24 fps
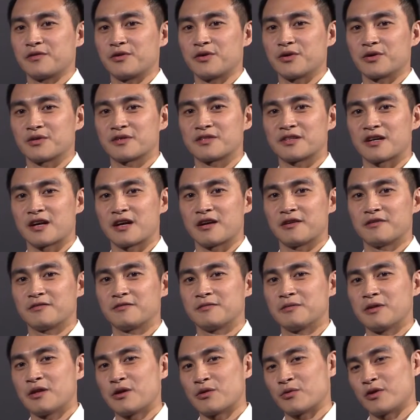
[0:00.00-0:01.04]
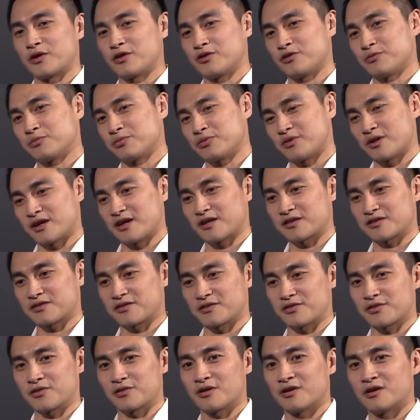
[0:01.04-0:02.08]
your time when you press
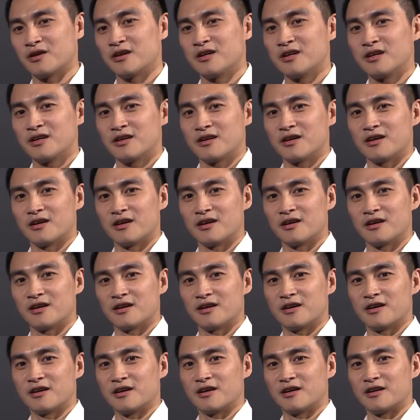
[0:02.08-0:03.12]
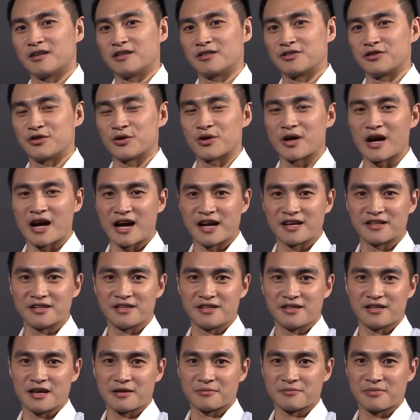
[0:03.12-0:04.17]
your uh,
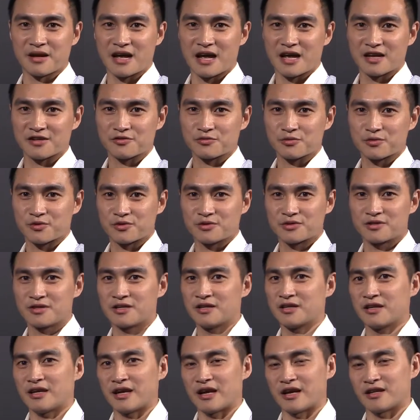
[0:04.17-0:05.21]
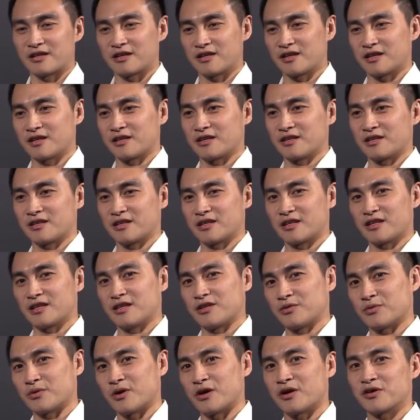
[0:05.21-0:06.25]
ID and password, and uh,
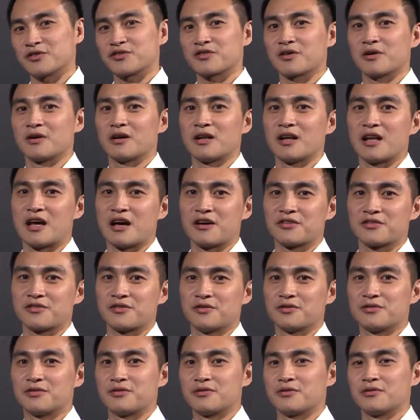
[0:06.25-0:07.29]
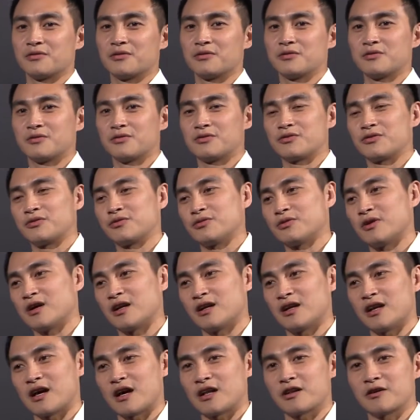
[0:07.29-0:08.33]
it also allows you to do a
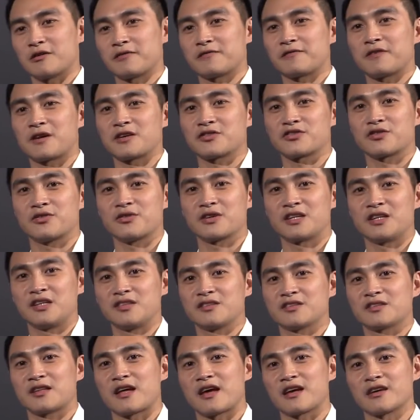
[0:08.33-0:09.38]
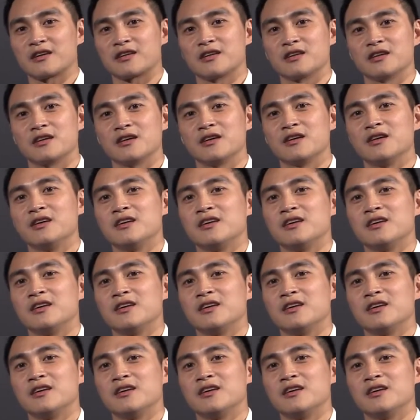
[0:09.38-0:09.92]
lot of functional keys like uh,